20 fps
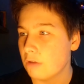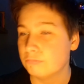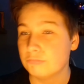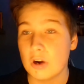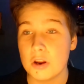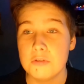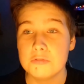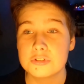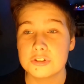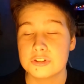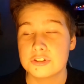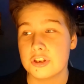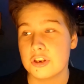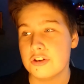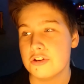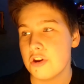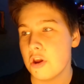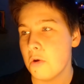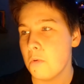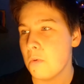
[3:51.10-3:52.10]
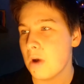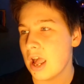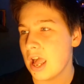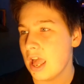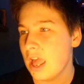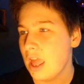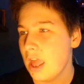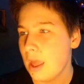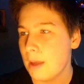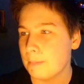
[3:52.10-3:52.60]
Road to
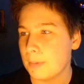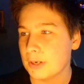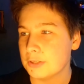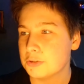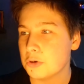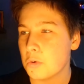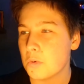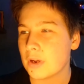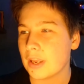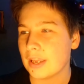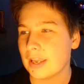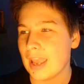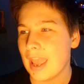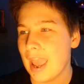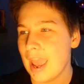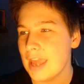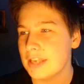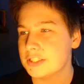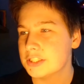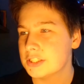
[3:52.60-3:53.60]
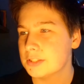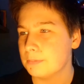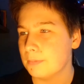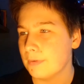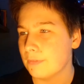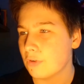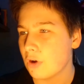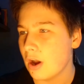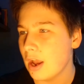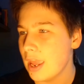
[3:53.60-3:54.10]
Nowhere by Talking Heads,
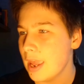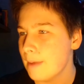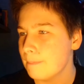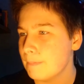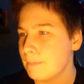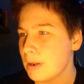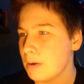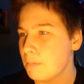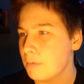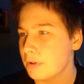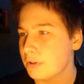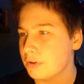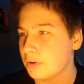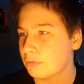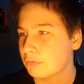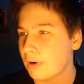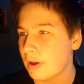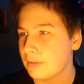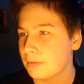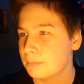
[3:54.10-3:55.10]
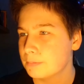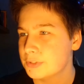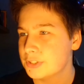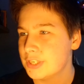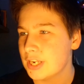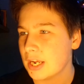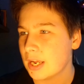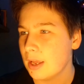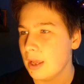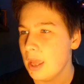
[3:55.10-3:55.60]
we've got Hit Me With Your Rhythm
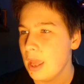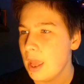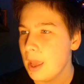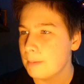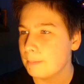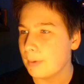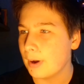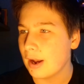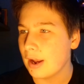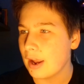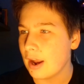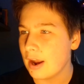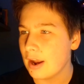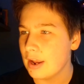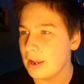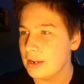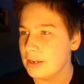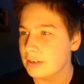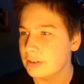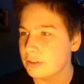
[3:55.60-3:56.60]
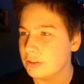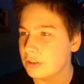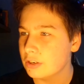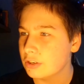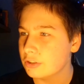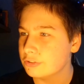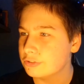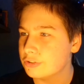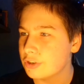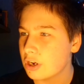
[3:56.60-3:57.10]
Stick by
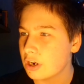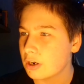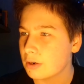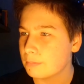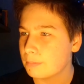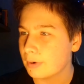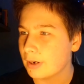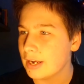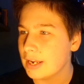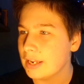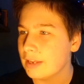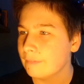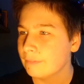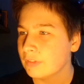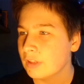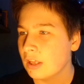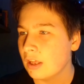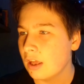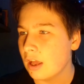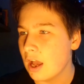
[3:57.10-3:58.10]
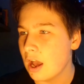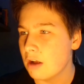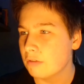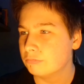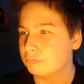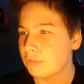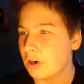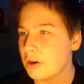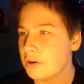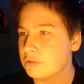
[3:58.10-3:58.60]
Ian Duggerbury,
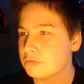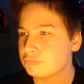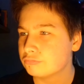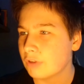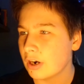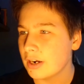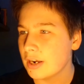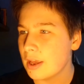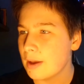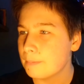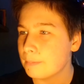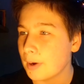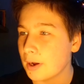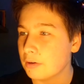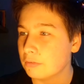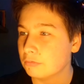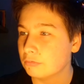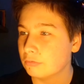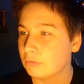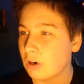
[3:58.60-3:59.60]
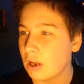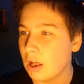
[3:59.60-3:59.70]
Road Runner by